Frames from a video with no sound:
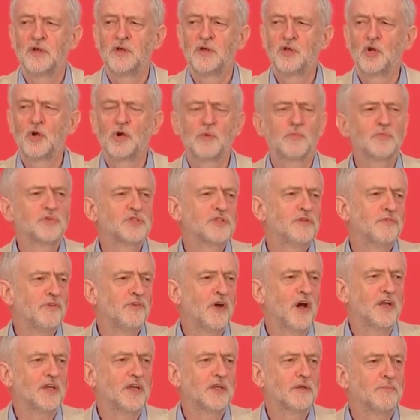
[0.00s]
Europe was
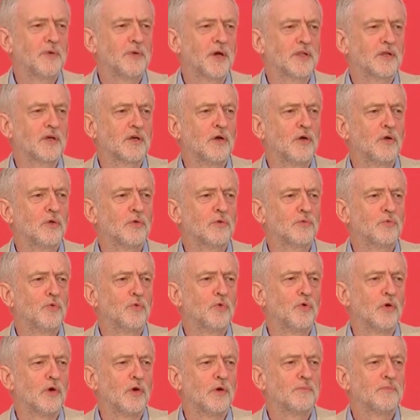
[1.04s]
divided by the Cold
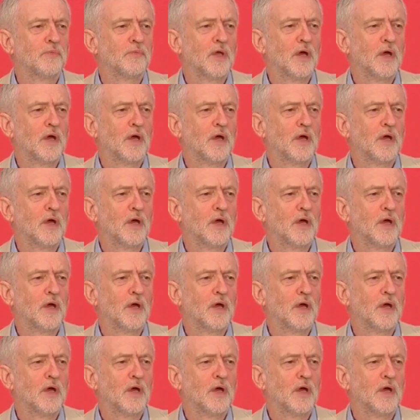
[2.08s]
War,